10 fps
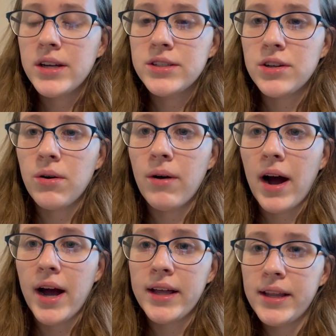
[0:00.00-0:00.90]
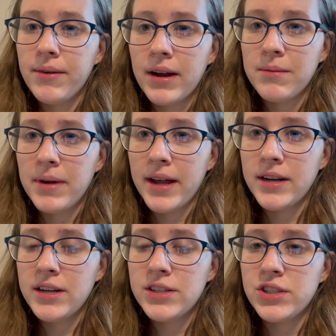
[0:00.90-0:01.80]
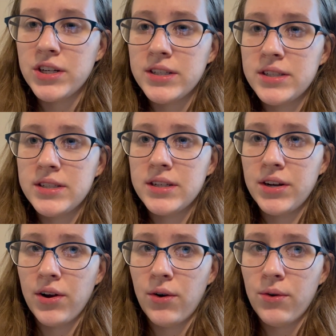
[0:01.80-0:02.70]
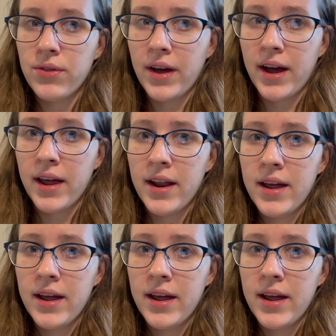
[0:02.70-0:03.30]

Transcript: So highly recommend. Just note that